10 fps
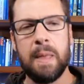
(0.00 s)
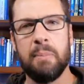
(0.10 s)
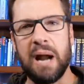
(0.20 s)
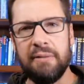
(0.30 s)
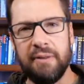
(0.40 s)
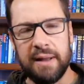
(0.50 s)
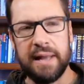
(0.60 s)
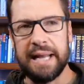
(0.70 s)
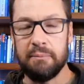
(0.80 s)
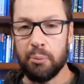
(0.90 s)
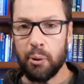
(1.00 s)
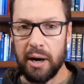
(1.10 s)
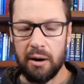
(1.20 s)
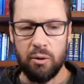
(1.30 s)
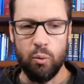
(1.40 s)
But I find that in
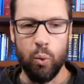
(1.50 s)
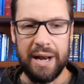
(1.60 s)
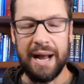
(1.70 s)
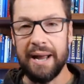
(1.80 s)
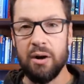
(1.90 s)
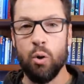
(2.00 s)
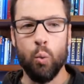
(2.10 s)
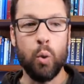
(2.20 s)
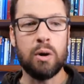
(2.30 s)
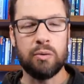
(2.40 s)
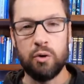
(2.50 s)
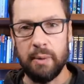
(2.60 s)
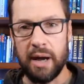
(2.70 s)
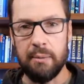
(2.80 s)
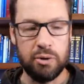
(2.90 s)
prayer, when I work through
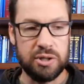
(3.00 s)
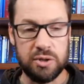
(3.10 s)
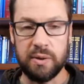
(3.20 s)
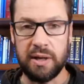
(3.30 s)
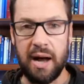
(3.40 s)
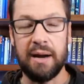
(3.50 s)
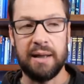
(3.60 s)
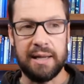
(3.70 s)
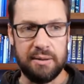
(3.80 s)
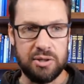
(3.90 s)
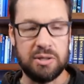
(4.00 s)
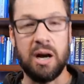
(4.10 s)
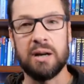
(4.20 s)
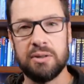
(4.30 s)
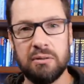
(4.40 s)
my emotions with God, I like I
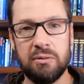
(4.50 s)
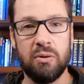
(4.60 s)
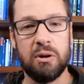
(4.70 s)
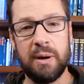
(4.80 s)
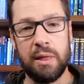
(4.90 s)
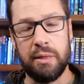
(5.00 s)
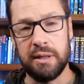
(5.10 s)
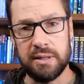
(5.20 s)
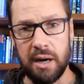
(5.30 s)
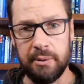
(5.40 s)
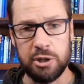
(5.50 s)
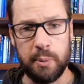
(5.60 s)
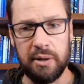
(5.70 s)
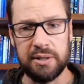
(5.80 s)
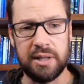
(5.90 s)
talk to the Lord about the things that I'm
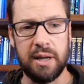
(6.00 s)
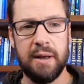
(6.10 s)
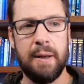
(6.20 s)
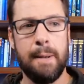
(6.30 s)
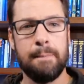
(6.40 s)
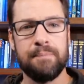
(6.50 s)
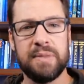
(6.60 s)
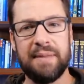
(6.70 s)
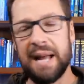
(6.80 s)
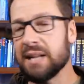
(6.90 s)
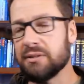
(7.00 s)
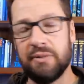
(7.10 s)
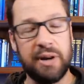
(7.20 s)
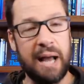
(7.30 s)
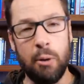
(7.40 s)
experiencing, that that is a
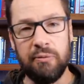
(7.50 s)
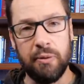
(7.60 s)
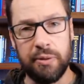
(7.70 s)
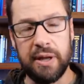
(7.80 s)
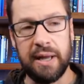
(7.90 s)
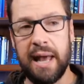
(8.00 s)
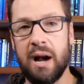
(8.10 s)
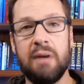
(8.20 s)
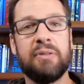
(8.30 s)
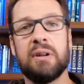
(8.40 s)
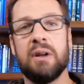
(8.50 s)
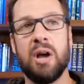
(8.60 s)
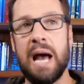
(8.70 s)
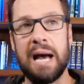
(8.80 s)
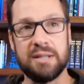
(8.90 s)
very helpful thing. And often
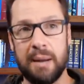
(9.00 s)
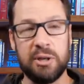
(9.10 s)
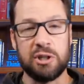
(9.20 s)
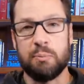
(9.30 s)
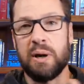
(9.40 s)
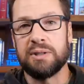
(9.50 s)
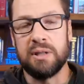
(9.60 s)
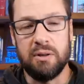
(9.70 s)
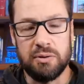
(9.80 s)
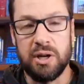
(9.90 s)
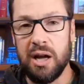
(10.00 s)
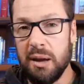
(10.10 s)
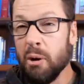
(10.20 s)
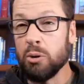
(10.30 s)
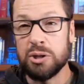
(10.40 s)
as I'm expressing those
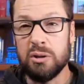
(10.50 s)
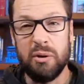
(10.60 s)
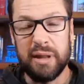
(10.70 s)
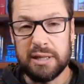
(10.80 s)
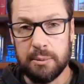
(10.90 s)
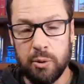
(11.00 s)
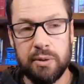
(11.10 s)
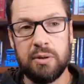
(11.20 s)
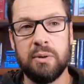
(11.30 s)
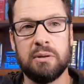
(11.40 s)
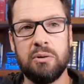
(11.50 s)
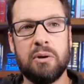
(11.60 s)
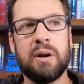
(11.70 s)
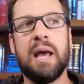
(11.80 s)
emotional things I'm going through with the Lord,